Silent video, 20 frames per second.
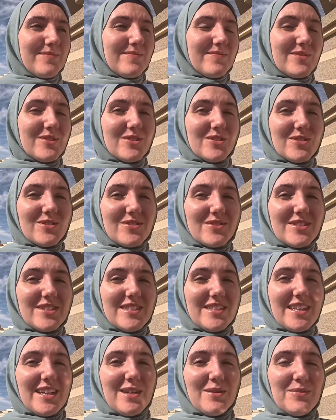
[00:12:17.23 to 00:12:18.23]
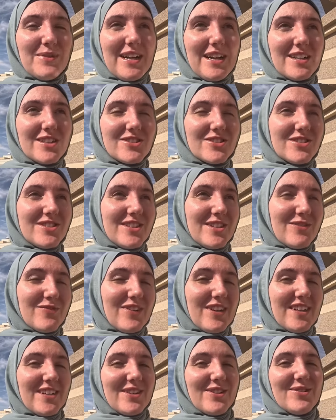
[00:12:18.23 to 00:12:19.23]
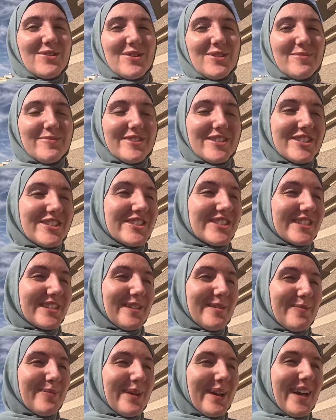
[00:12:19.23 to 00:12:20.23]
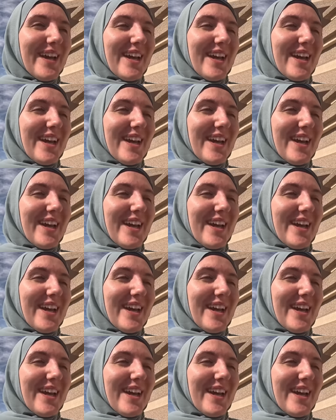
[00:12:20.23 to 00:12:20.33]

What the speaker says: So today we actually are running on not much sleep.